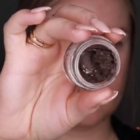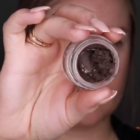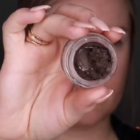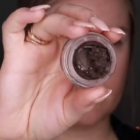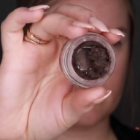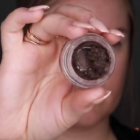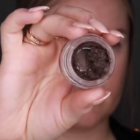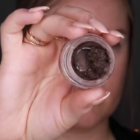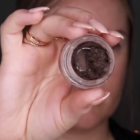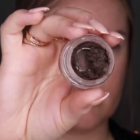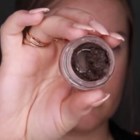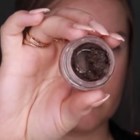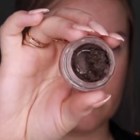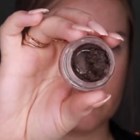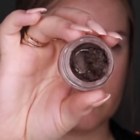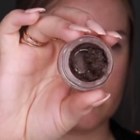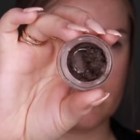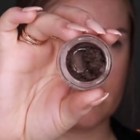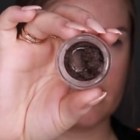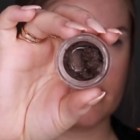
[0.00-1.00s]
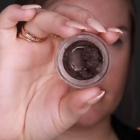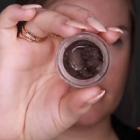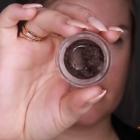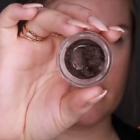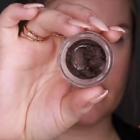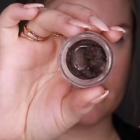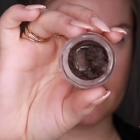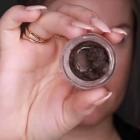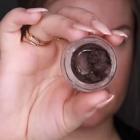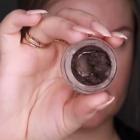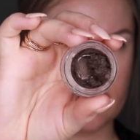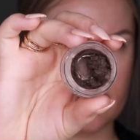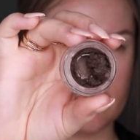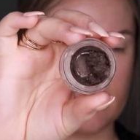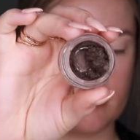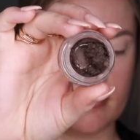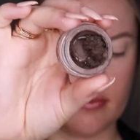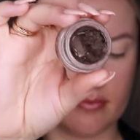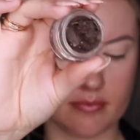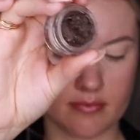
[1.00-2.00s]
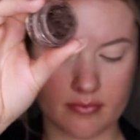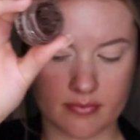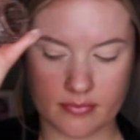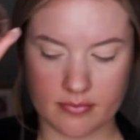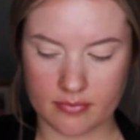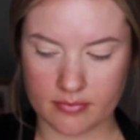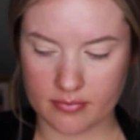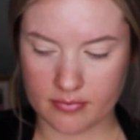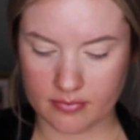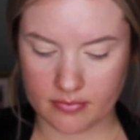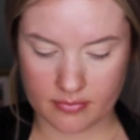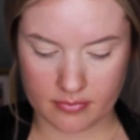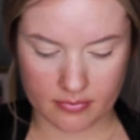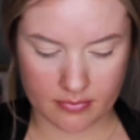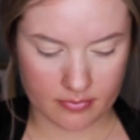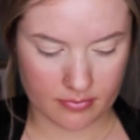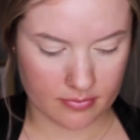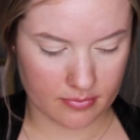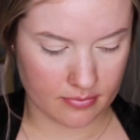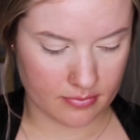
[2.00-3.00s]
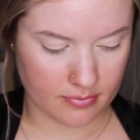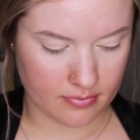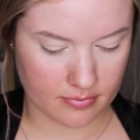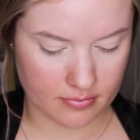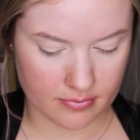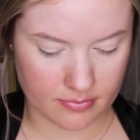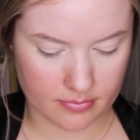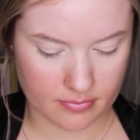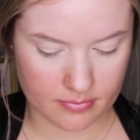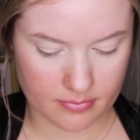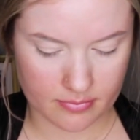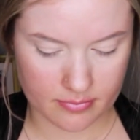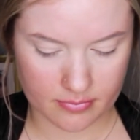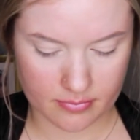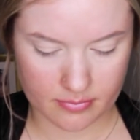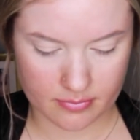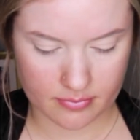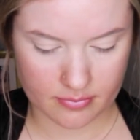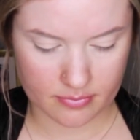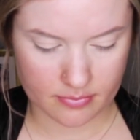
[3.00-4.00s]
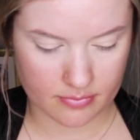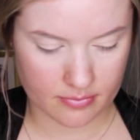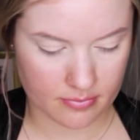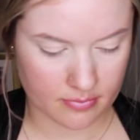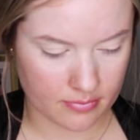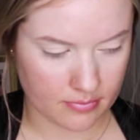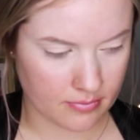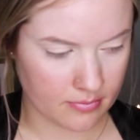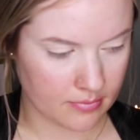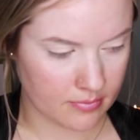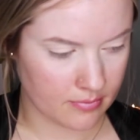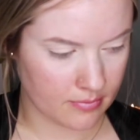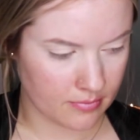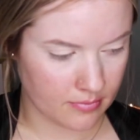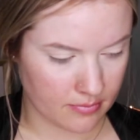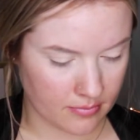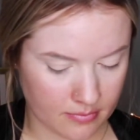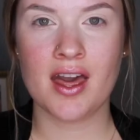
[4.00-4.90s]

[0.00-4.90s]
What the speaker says: color because I'm going to be wearing a wig that is pretty much almost black.